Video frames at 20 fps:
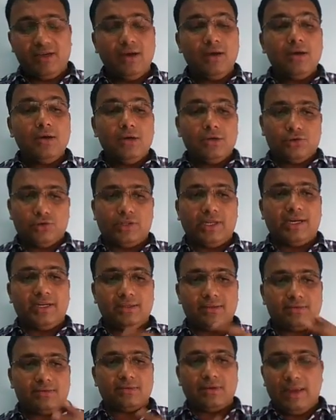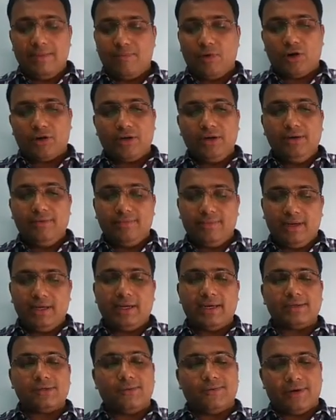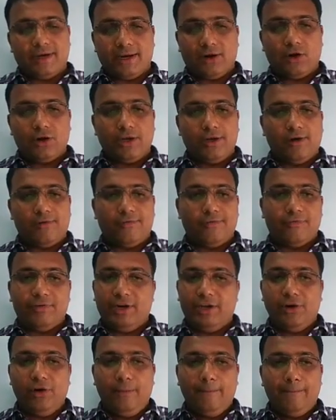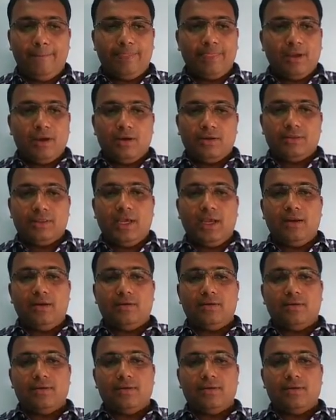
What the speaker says: So that is important in case of a recording of a video. Then